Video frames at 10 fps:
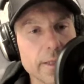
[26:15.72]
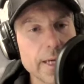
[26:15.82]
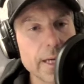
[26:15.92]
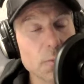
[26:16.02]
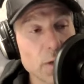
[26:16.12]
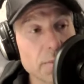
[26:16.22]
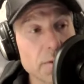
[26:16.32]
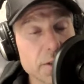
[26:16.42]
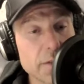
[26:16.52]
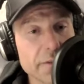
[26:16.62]
And what
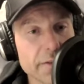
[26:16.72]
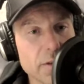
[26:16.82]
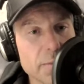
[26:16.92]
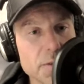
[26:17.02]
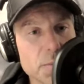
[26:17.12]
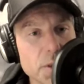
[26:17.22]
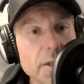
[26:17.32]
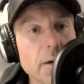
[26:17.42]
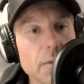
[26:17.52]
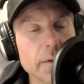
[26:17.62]
I'm suffering from is
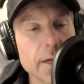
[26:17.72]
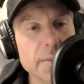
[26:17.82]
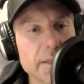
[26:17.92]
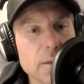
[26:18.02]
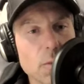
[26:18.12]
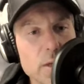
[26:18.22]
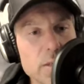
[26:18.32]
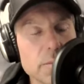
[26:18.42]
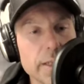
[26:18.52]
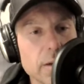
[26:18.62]
burnout, right? Because I
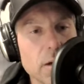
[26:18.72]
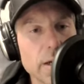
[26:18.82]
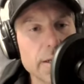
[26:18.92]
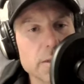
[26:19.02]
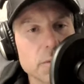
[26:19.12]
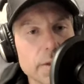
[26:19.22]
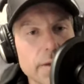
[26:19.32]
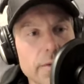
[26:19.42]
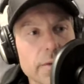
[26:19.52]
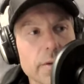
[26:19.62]
wasn't being honest
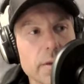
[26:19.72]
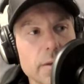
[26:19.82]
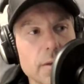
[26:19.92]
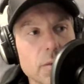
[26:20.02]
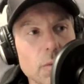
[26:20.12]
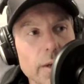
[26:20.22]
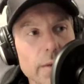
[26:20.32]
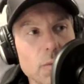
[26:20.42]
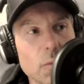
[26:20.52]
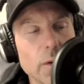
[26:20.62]
with
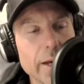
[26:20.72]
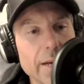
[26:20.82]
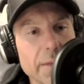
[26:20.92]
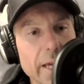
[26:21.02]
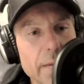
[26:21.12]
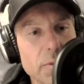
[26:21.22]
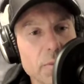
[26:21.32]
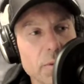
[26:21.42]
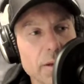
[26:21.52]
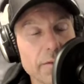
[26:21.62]
what I'm
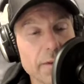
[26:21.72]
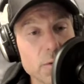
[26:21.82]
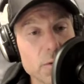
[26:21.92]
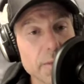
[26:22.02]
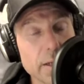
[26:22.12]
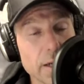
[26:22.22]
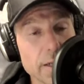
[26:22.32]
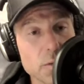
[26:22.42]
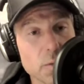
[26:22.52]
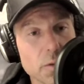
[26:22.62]
capable of. I was being
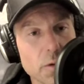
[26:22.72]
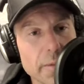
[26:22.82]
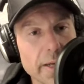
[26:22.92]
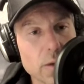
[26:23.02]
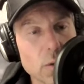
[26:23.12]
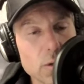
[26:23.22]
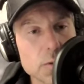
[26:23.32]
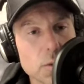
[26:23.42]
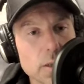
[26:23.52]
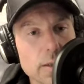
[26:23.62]
honest with what my
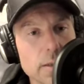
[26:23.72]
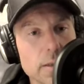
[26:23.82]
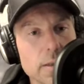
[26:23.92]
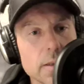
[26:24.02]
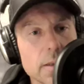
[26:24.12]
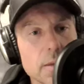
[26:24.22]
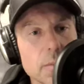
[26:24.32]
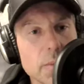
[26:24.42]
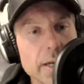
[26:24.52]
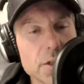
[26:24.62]
goals were,
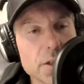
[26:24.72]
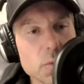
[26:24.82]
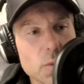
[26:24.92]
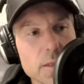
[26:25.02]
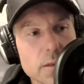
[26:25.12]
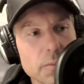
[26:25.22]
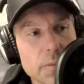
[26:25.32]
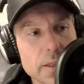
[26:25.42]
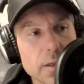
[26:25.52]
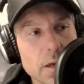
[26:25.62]
but I just wasn't
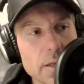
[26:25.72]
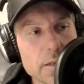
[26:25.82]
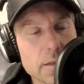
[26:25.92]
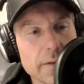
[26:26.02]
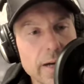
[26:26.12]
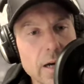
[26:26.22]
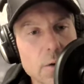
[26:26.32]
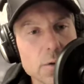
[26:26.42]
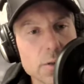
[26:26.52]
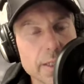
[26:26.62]
being honest of
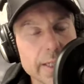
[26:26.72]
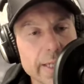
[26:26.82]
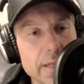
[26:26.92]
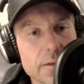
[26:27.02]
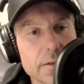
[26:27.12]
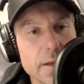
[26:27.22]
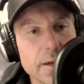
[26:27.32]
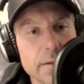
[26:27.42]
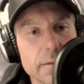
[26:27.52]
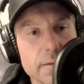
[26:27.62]
how I was going to get there.